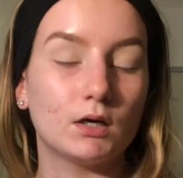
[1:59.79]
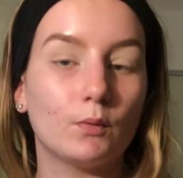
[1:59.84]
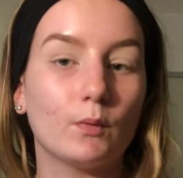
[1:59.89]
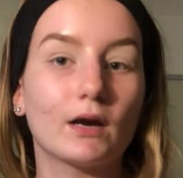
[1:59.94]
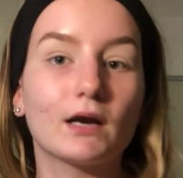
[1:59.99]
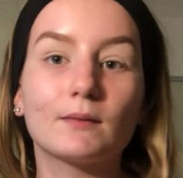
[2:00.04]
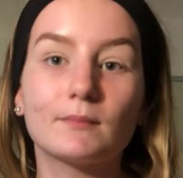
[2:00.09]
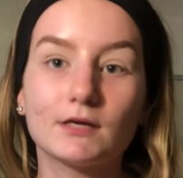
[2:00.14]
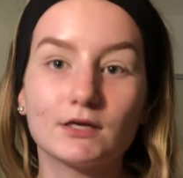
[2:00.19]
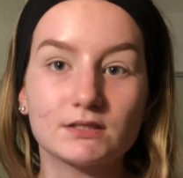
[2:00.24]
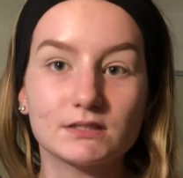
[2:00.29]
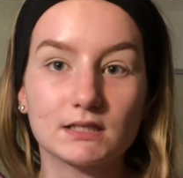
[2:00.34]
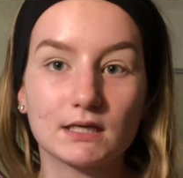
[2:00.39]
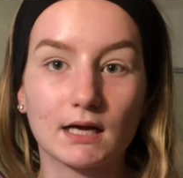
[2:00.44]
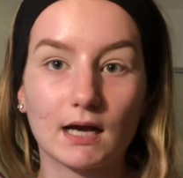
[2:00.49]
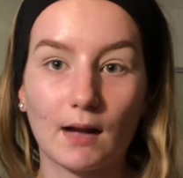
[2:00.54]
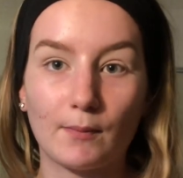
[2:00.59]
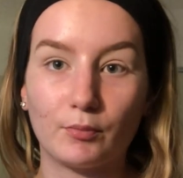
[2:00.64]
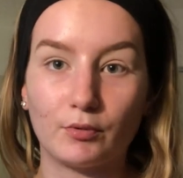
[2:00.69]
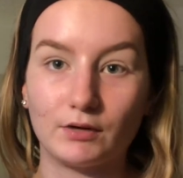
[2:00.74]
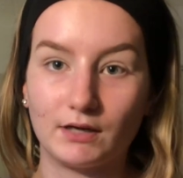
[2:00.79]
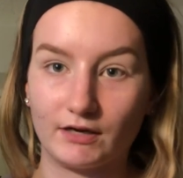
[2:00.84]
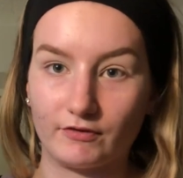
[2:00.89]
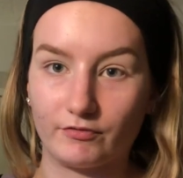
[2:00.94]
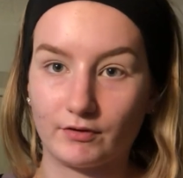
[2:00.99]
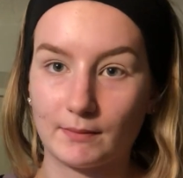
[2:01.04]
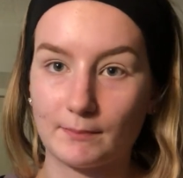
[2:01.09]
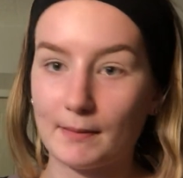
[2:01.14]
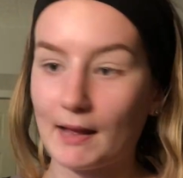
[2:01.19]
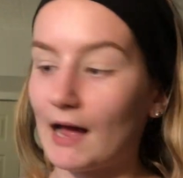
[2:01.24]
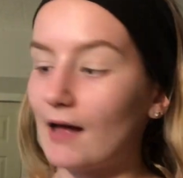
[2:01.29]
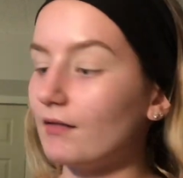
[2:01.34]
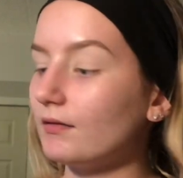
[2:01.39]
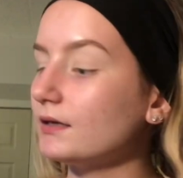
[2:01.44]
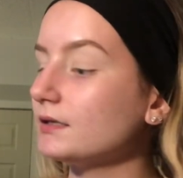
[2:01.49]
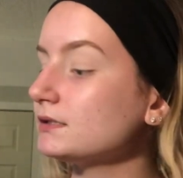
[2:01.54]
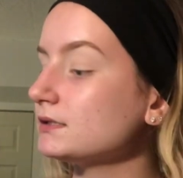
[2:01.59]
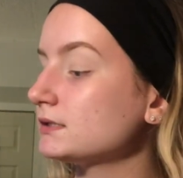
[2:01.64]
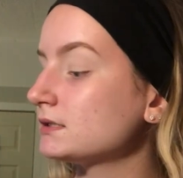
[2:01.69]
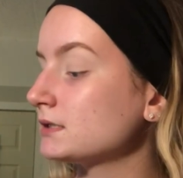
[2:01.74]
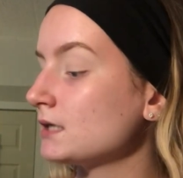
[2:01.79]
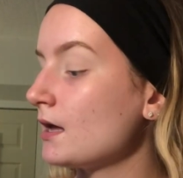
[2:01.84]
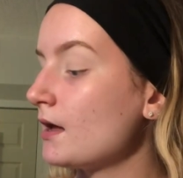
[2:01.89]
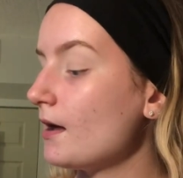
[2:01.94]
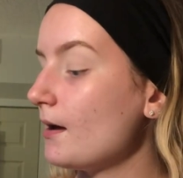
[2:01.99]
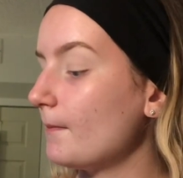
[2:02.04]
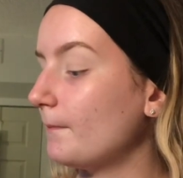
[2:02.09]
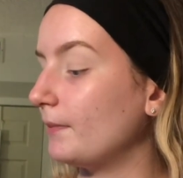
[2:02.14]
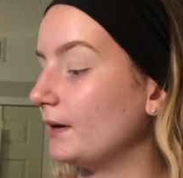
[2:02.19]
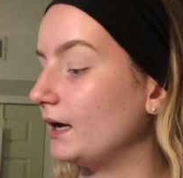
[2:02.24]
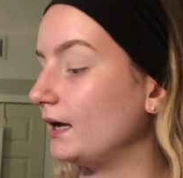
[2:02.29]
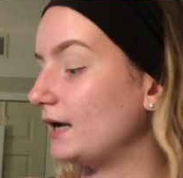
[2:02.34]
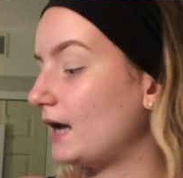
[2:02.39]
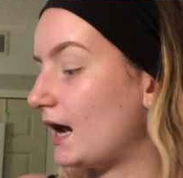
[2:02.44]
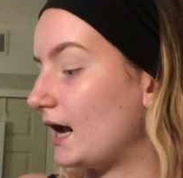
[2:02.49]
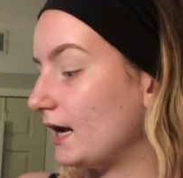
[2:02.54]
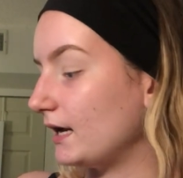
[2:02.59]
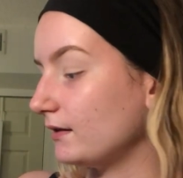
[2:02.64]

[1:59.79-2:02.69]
We're going to be using a couple different palettes, but I